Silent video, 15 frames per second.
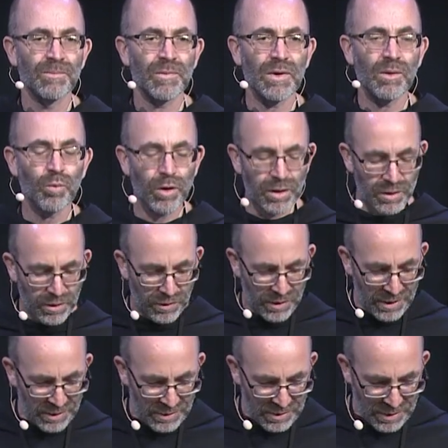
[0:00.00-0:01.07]
And one of the
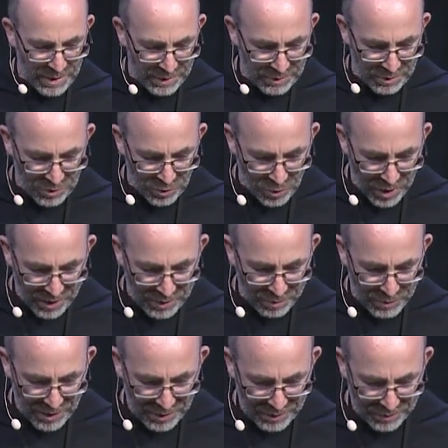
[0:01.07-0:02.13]
things that struck
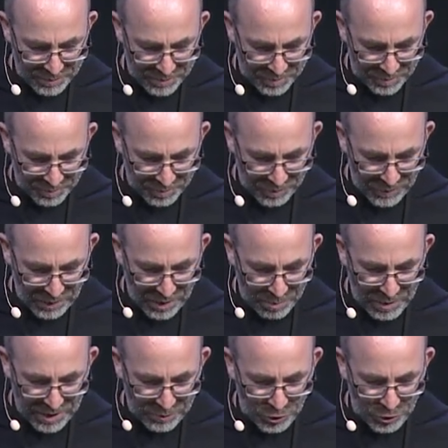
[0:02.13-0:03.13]
me about